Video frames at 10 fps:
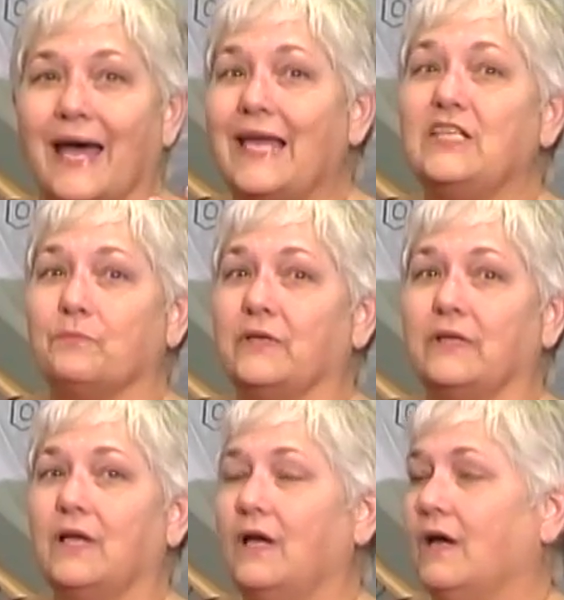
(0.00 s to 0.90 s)

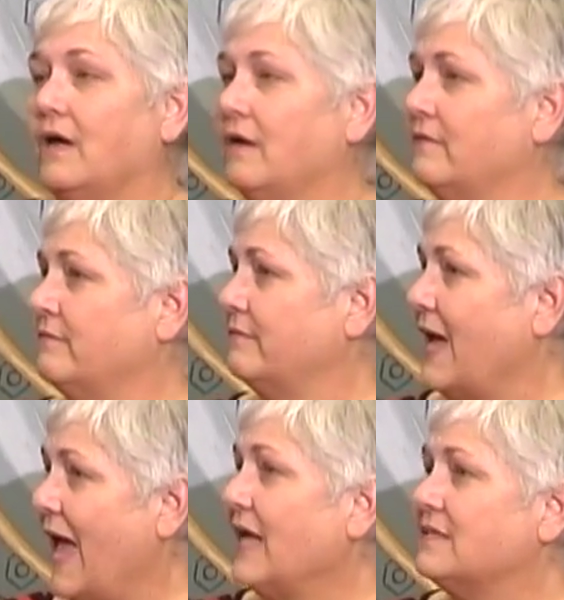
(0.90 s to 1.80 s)
amazement
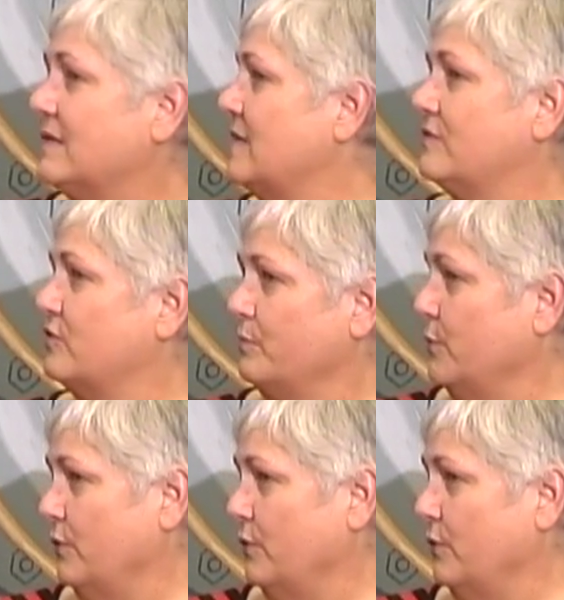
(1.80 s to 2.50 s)
of access to books.